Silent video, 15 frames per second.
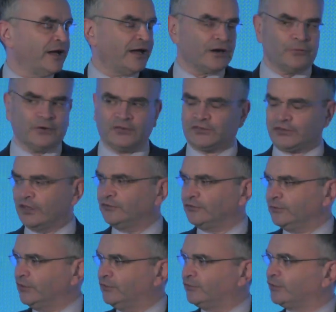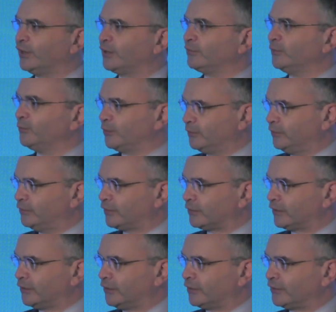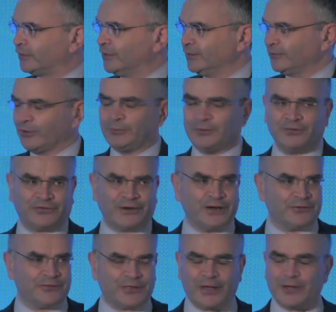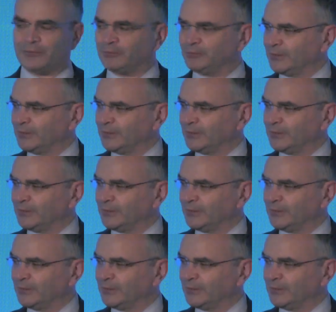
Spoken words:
And I want to say to each and every one of you that are here, don't be afraid of them.